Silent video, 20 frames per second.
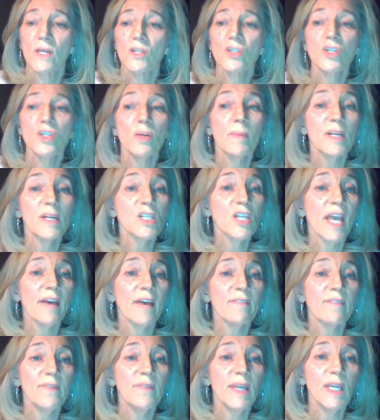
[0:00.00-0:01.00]
Too much
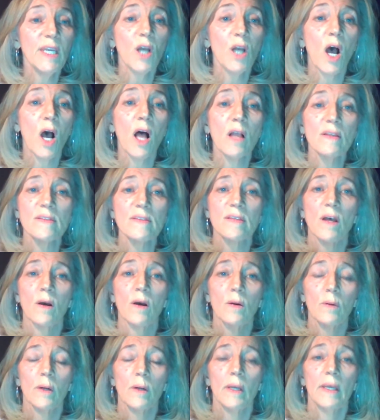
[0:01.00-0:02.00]
caffeine
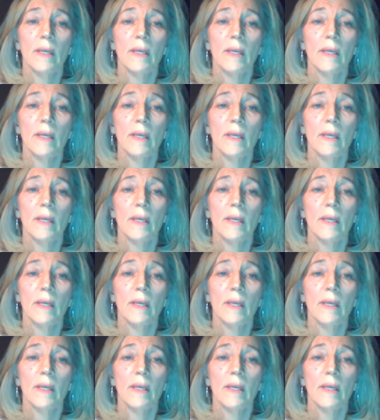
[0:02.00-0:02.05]
also